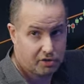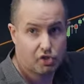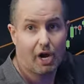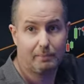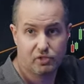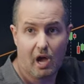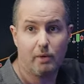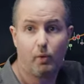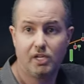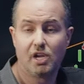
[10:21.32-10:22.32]
to chop
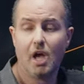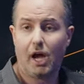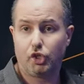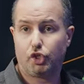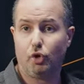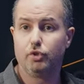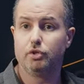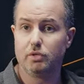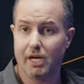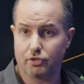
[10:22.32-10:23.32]
sideways. I showed you
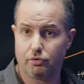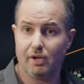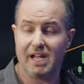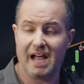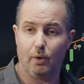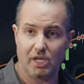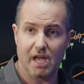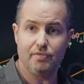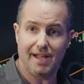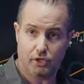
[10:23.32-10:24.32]
yesterday how,
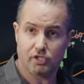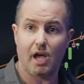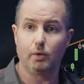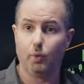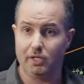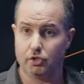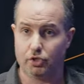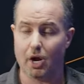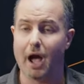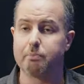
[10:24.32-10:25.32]
again, that sideways
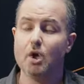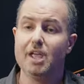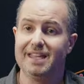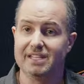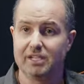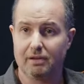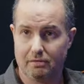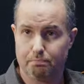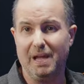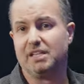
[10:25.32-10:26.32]
chop is
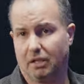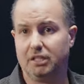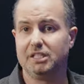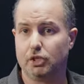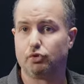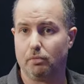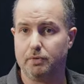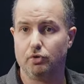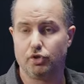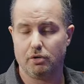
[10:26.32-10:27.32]
basically
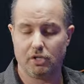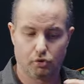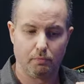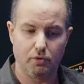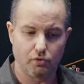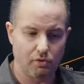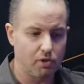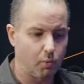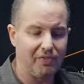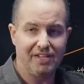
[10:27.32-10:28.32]
distribution. Distribution is
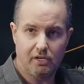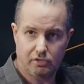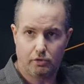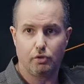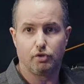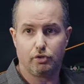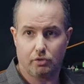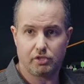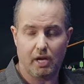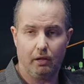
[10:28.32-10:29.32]
when the institutions are
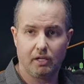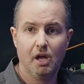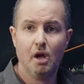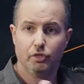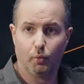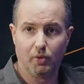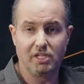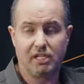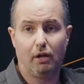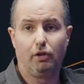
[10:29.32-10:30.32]
selling, the
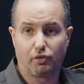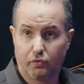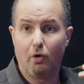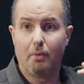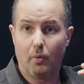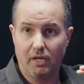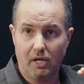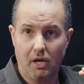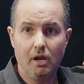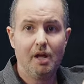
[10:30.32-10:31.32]
retail is FOMOing
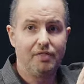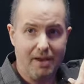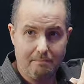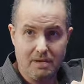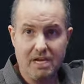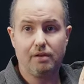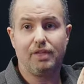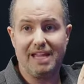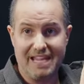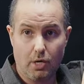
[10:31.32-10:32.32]
in, they meet,
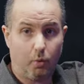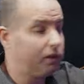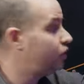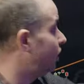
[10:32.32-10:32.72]
they equal each